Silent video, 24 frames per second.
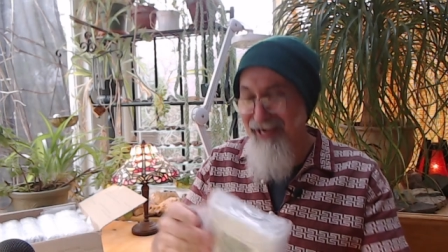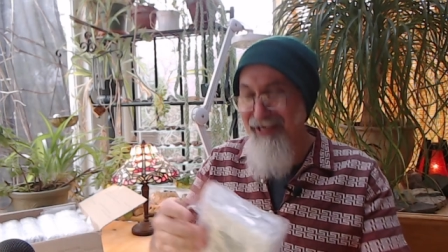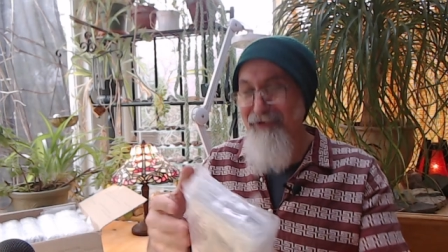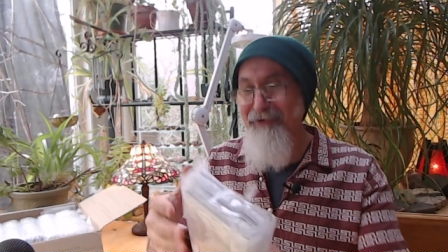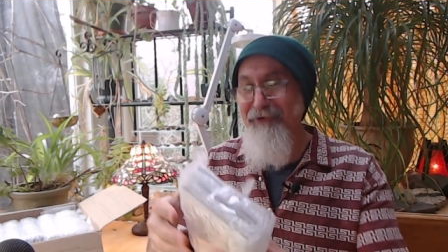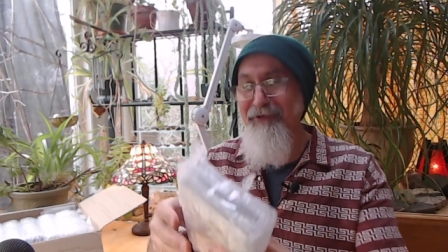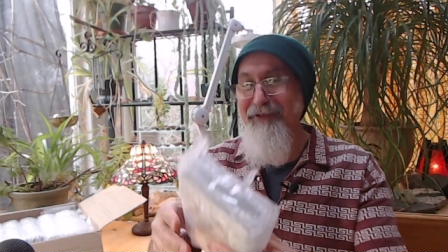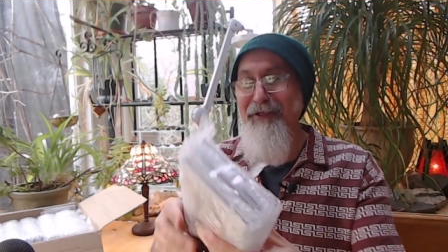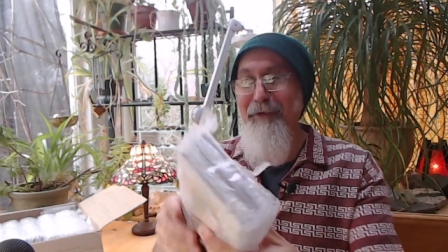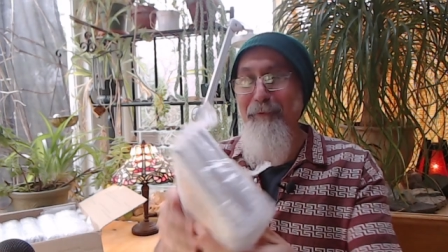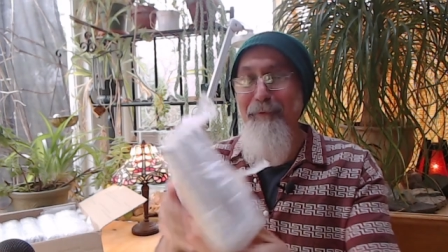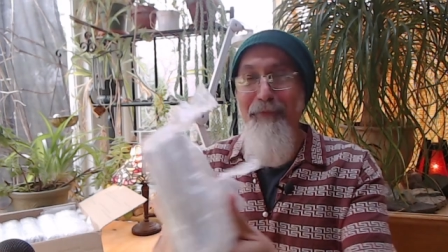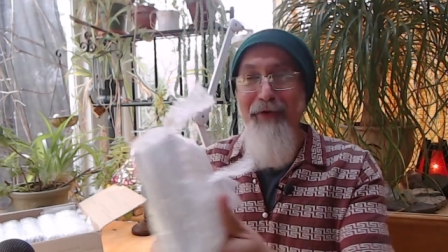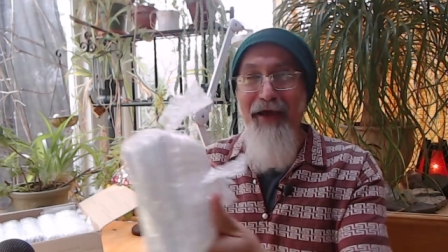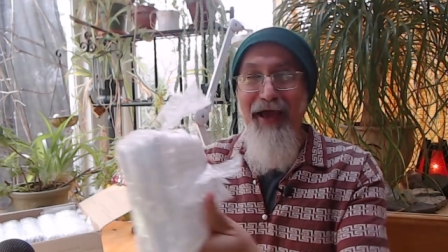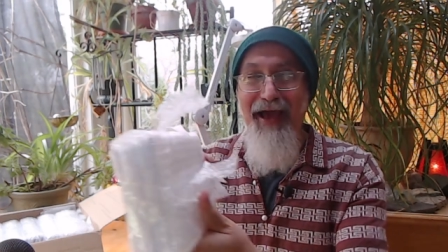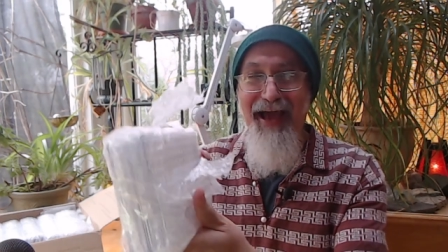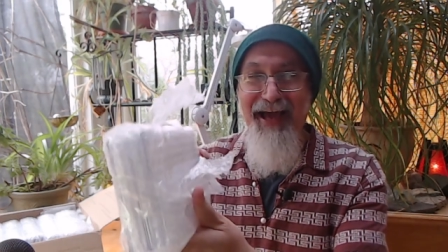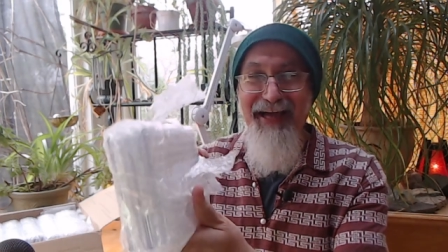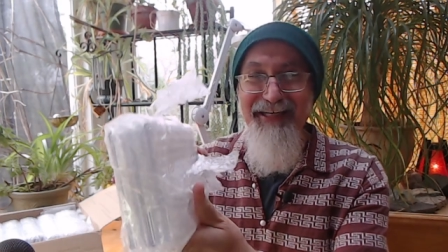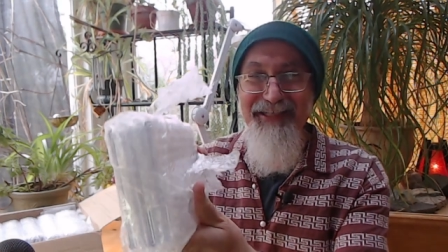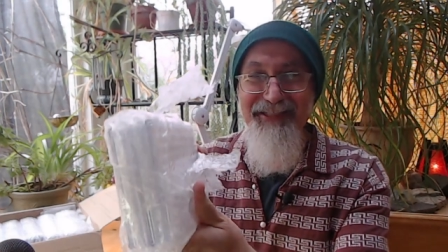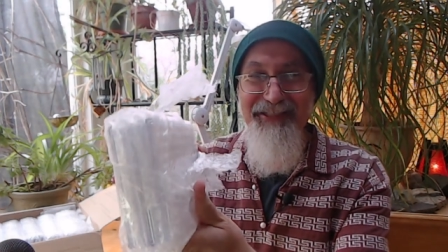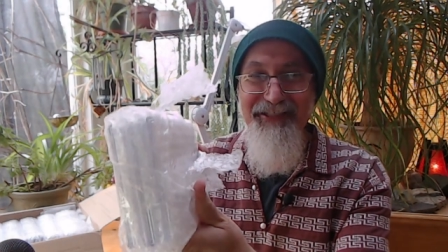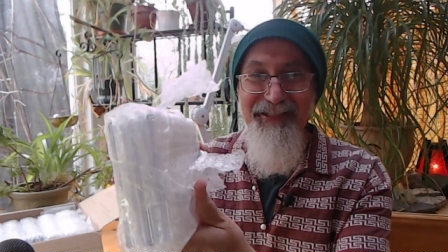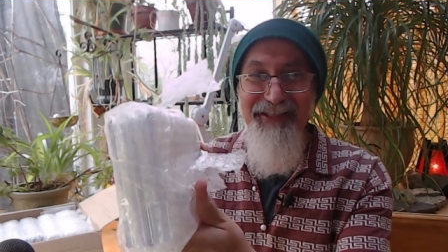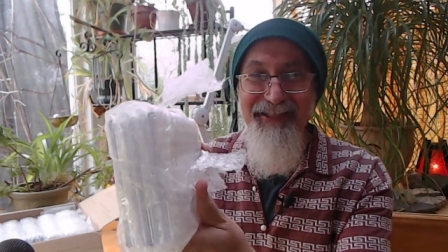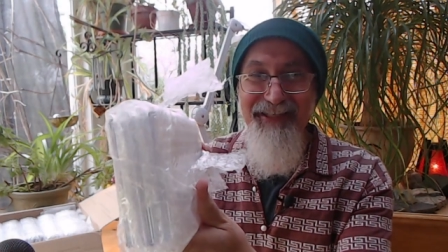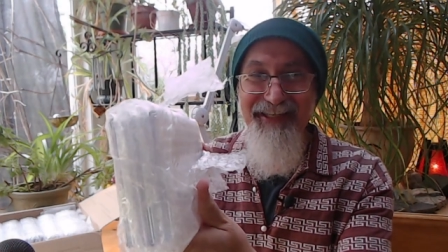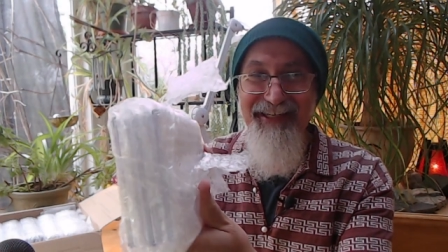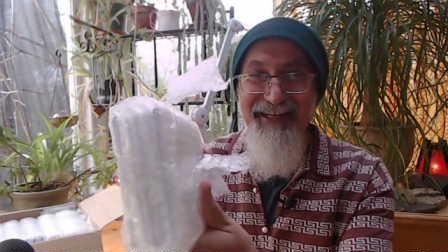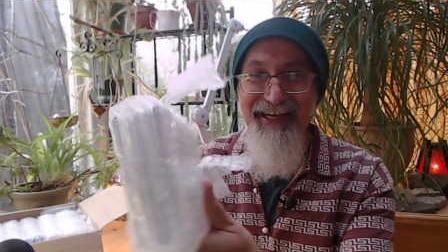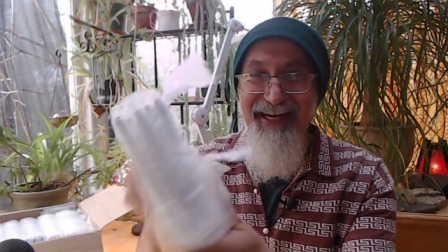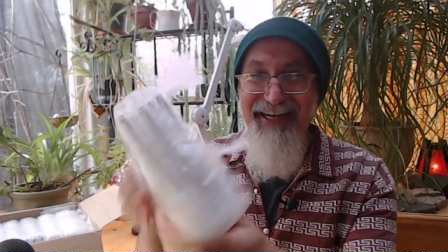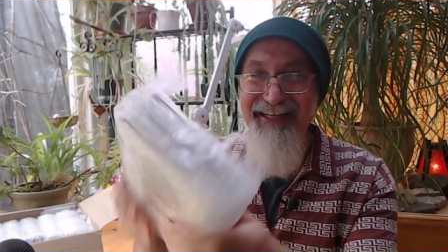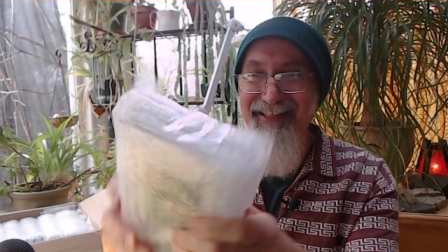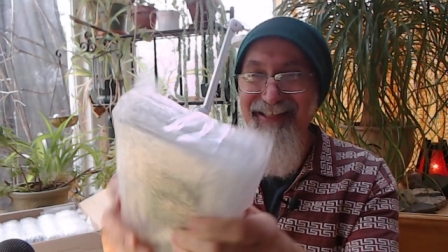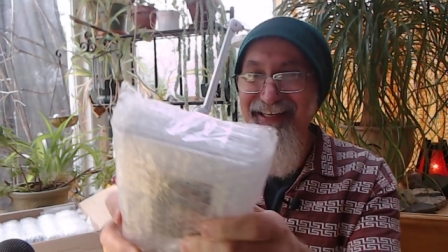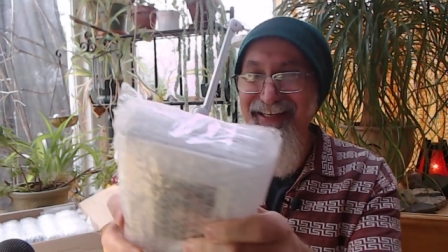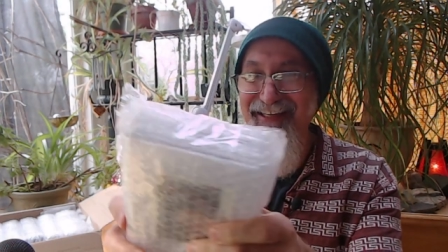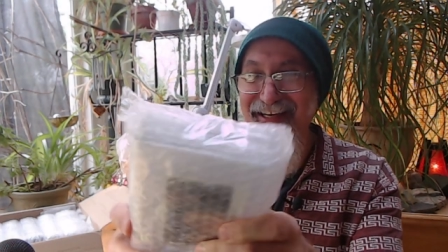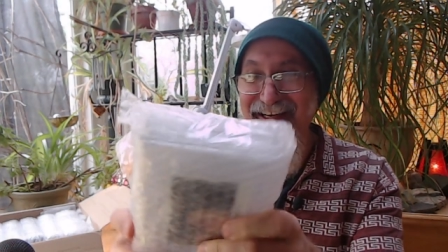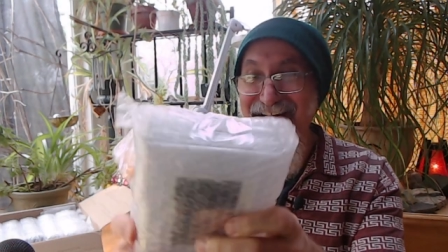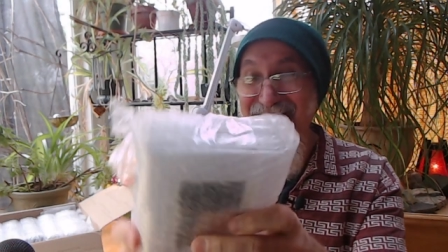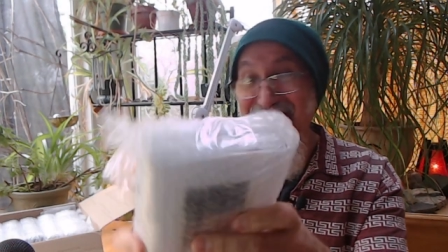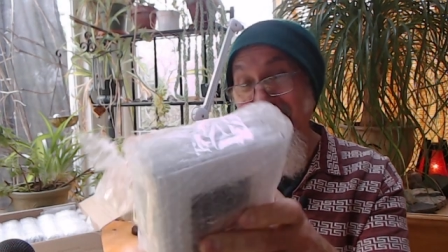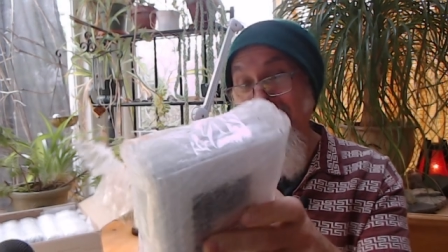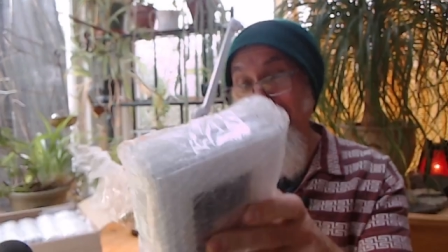look at the packaging the guy did.
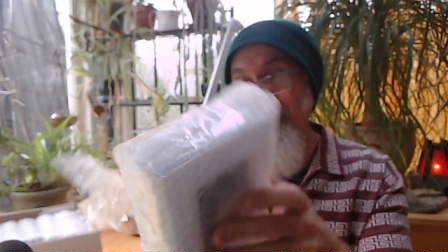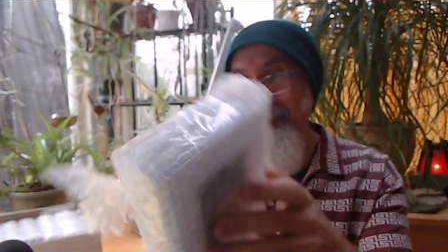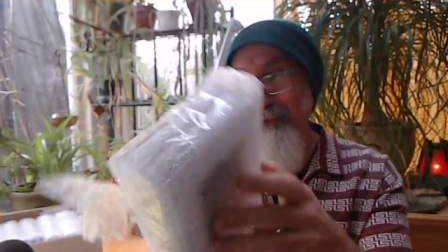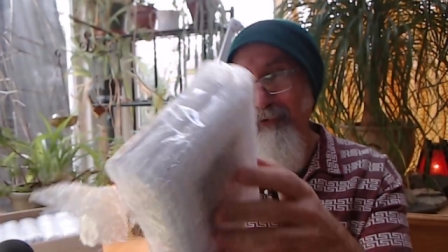I just